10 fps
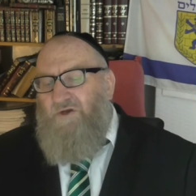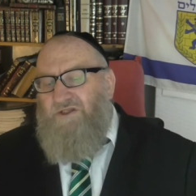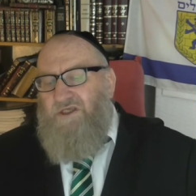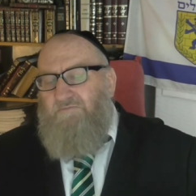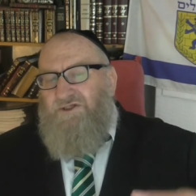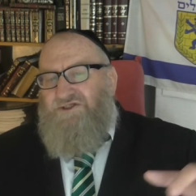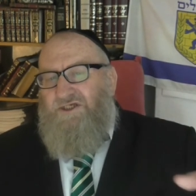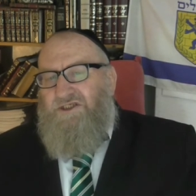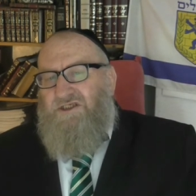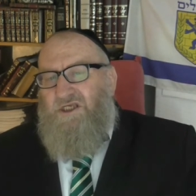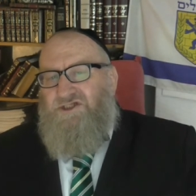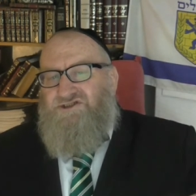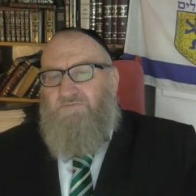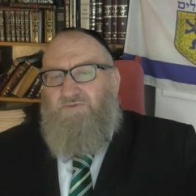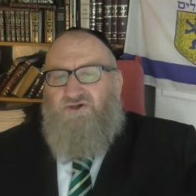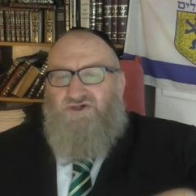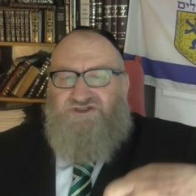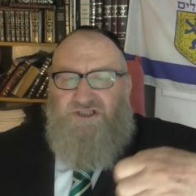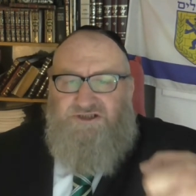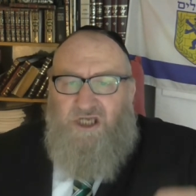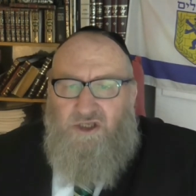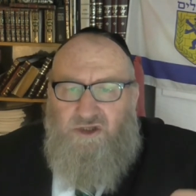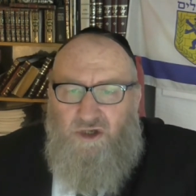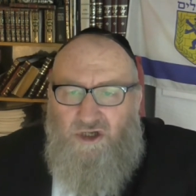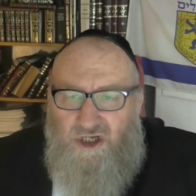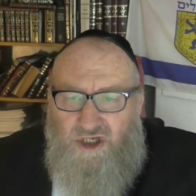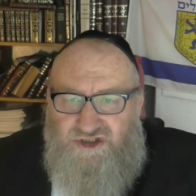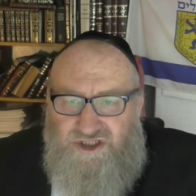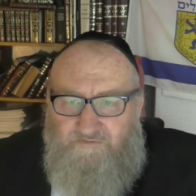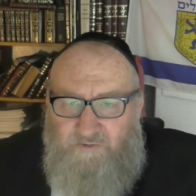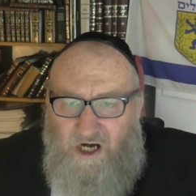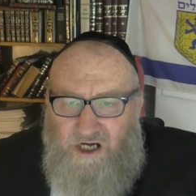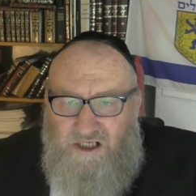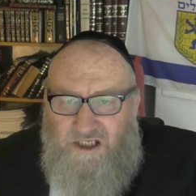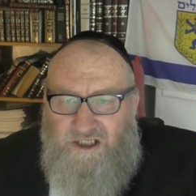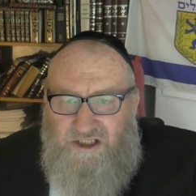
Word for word: effect imitating nature because this occurs apparently